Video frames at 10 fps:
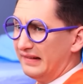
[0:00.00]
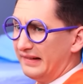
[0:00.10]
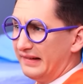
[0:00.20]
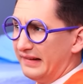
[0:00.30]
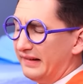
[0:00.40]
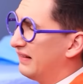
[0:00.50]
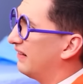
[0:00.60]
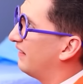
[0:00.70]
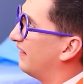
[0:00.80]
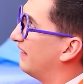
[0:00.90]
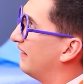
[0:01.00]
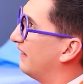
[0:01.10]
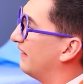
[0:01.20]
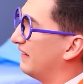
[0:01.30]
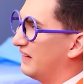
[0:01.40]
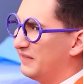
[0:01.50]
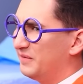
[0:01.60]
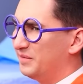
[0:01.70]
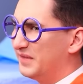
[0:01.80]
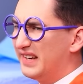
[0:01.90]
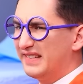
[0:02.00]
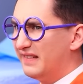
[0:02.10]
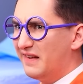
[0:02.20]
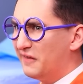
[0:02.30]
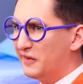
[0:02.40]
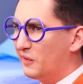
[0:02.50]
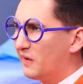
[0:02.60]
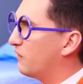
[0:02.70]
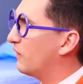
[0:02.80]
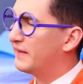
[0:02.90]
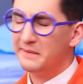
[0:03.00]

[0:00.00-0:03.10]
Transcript: Poor Taylor! He looks exhausted and about to